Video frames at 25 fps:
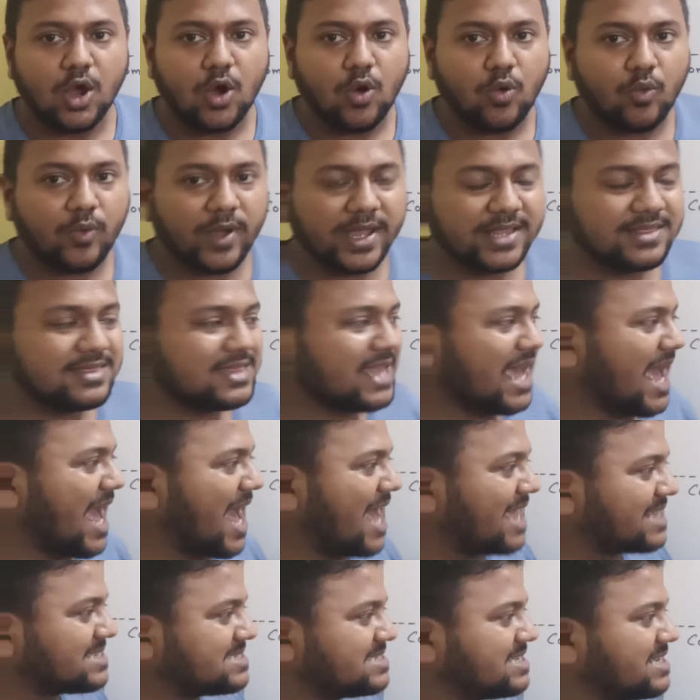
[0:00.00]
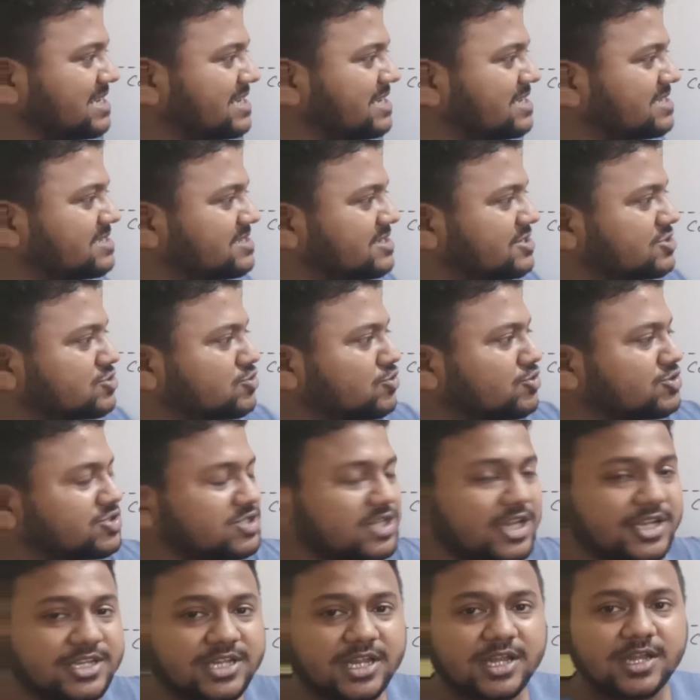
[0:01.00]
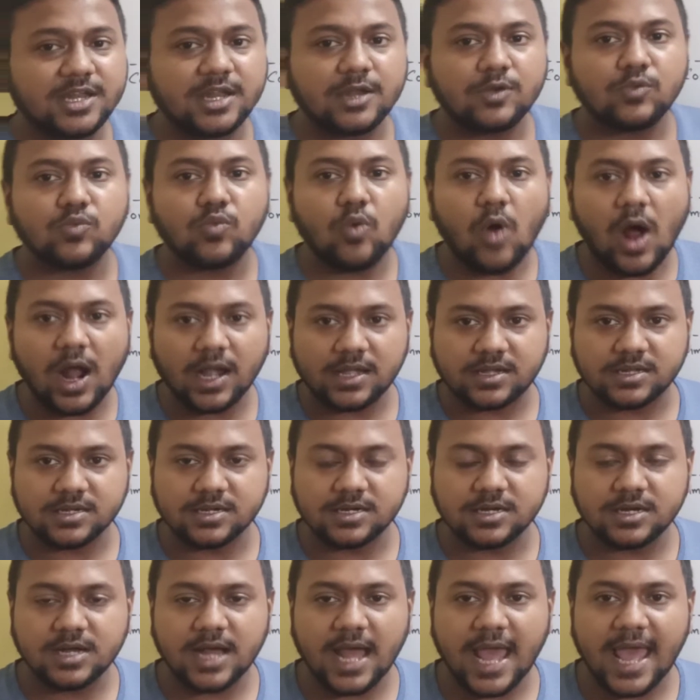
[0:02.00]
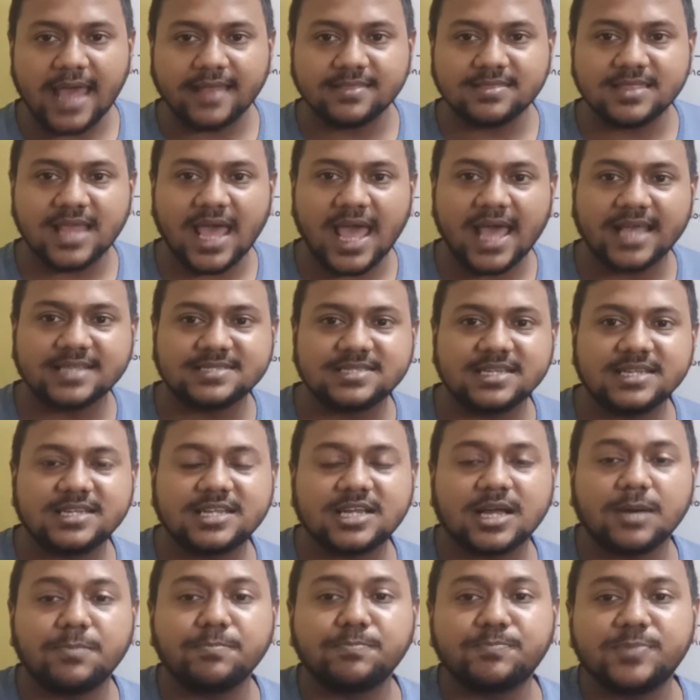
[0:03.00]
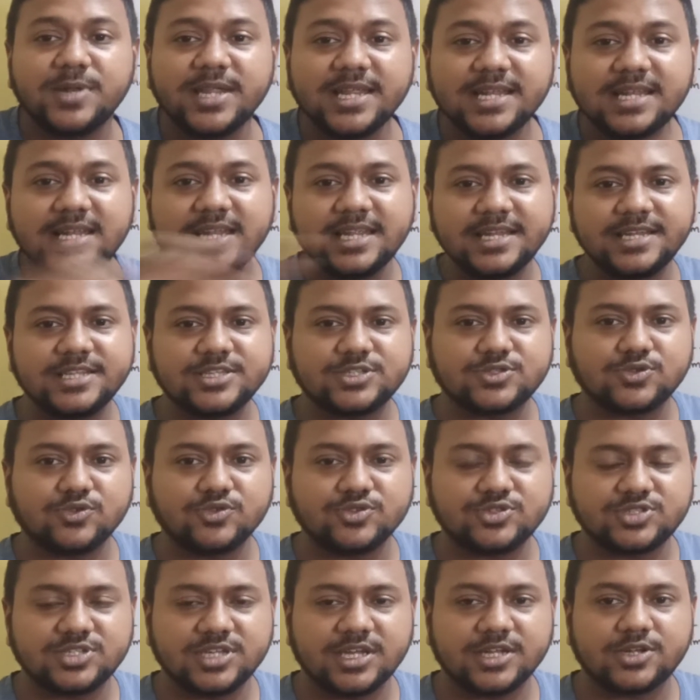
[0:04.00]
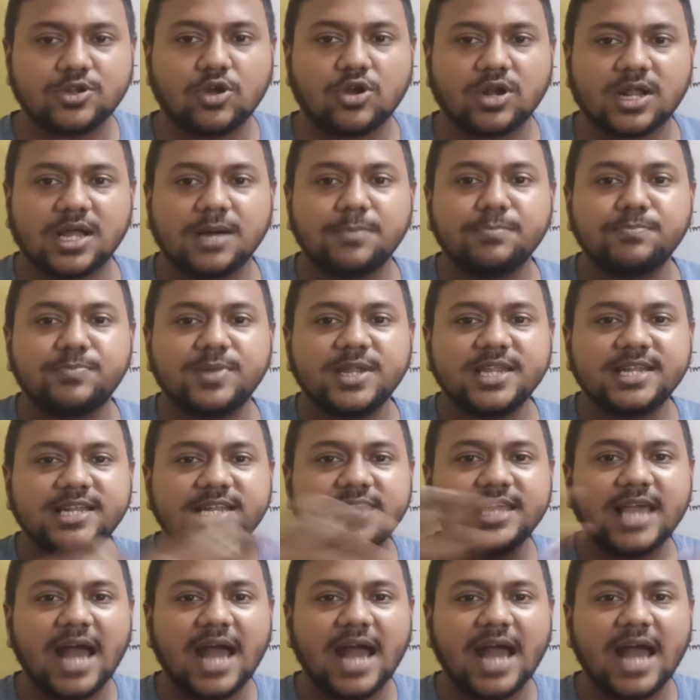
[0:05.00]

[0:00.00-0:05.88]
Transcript: When the acid is dissociated in water and the acid completely dissociate or completely